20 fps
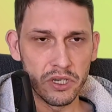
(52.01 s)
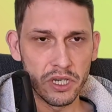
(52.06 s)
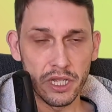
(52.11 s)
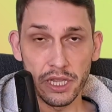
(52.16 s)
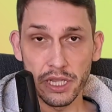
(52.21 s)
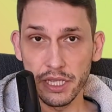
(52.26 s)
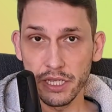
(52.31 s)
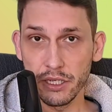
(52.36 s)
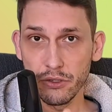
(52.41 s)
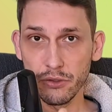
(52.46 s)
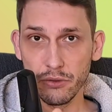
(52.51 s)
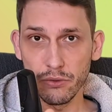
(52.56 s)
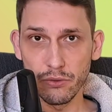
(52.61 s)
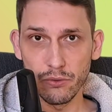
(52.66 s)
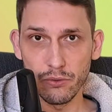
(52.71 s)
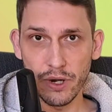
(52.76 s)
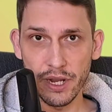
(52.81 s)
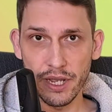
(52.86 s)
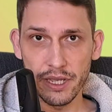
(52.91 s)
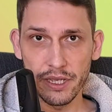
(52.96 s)
cling to
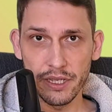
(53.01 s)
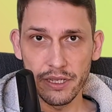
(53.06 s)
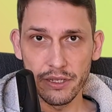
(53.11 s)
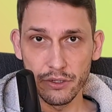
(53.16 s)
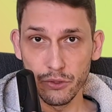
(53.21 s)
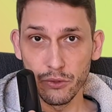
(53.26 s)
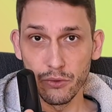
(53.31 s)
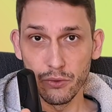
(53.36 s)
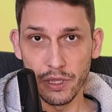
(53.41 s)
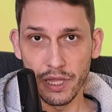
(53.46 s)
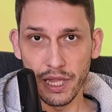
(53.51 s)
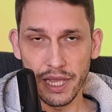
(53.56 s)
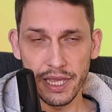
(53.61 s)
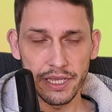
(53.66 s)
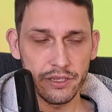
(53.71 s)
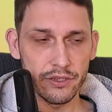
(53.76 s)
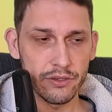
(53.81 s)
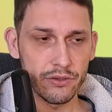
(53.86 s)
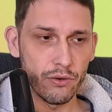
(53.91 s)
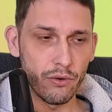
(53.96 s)

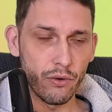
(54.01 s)
light